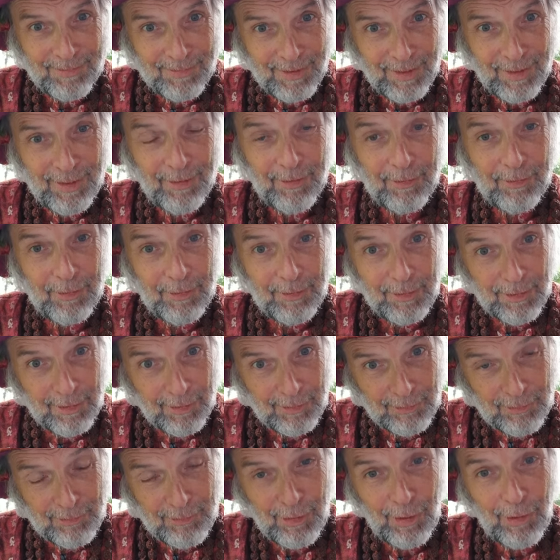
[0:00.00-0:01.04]
deal, and it
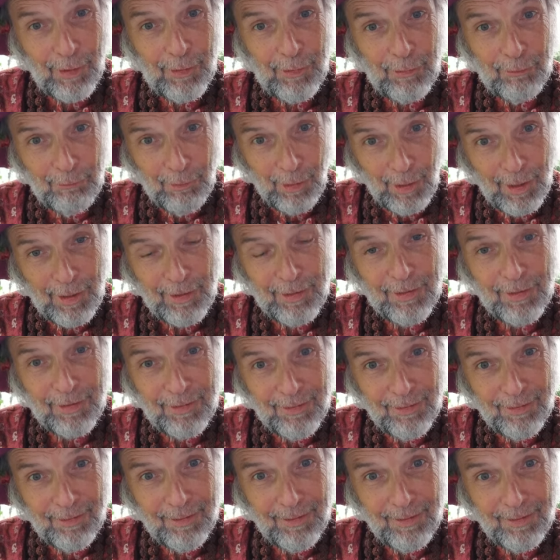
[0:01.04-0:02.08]
accelerated
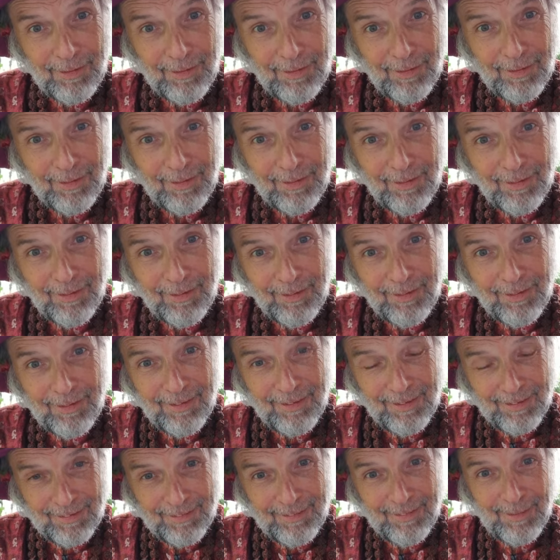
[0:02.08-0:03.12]

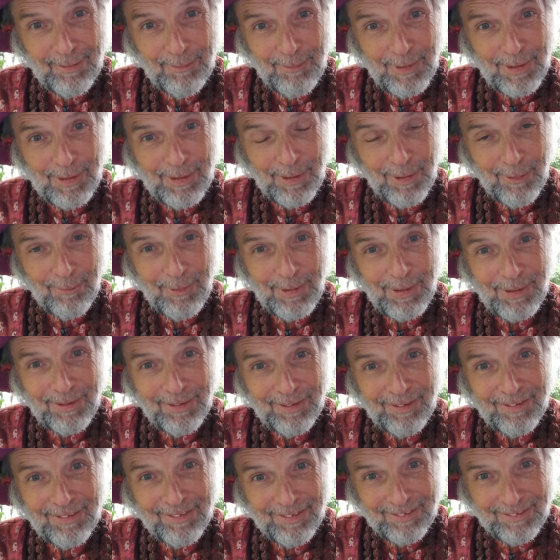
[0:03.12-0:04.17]
India becoming
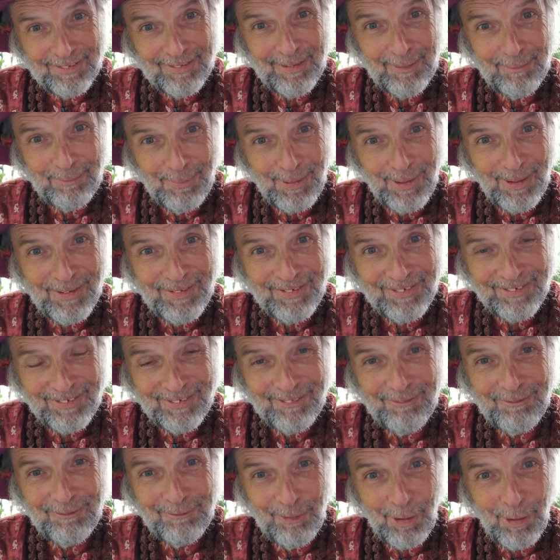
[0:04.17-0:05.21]
independent
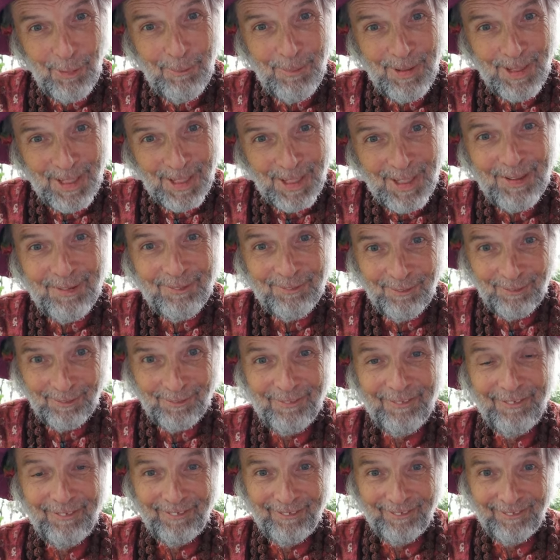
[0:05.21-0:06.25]
from England.
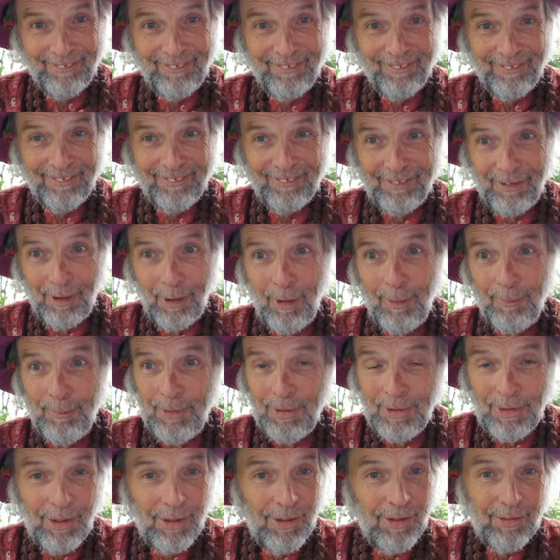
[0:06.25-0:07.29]
Karma
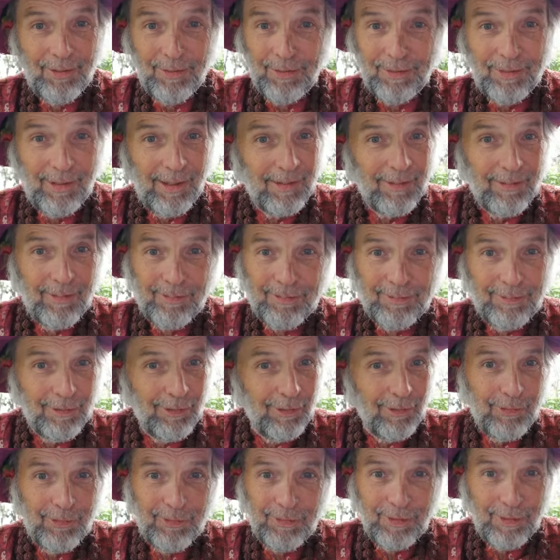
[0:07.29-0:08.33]
yoga, like this
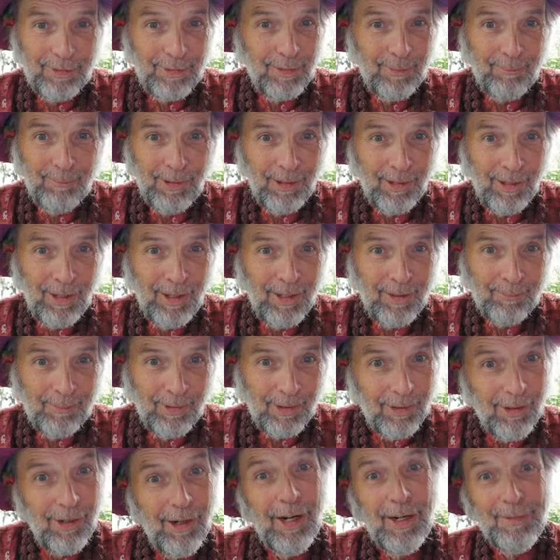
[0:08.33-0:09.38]
little skinny
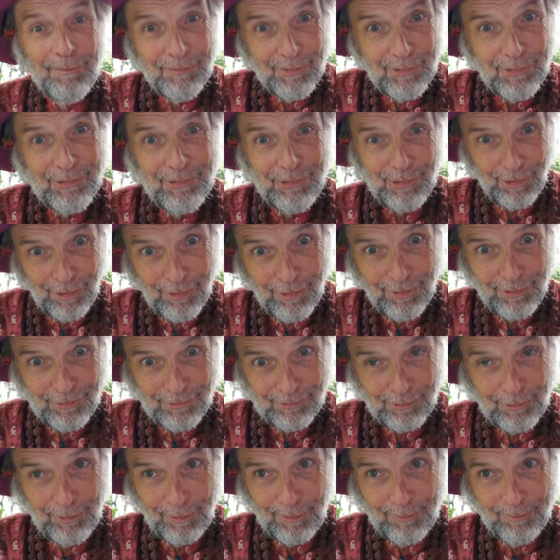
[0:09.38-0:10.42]
Mahatma, off the charts,
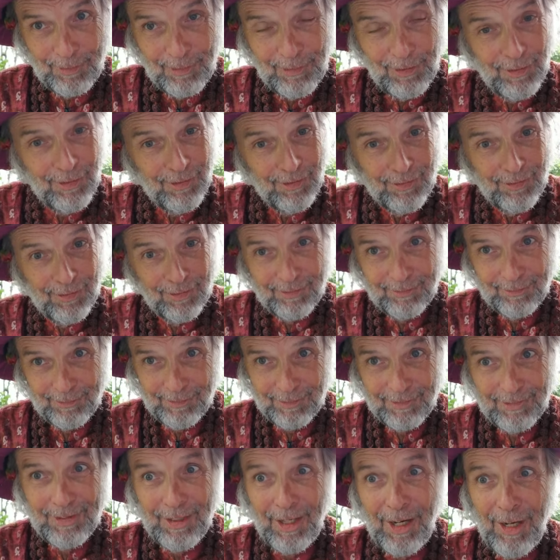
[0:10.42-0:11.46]
karma yoga,
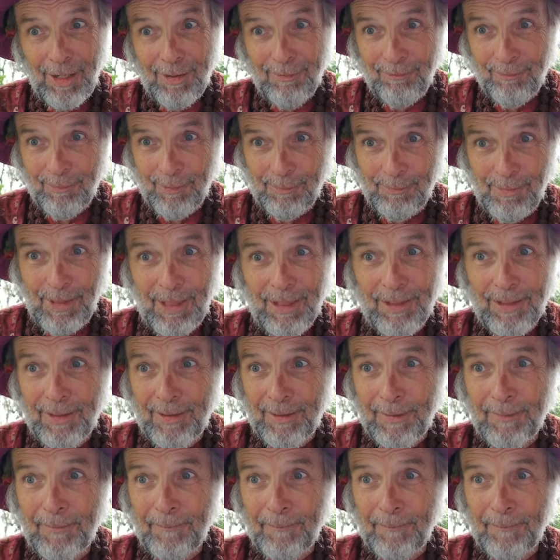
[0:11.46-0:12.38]
good guide for me.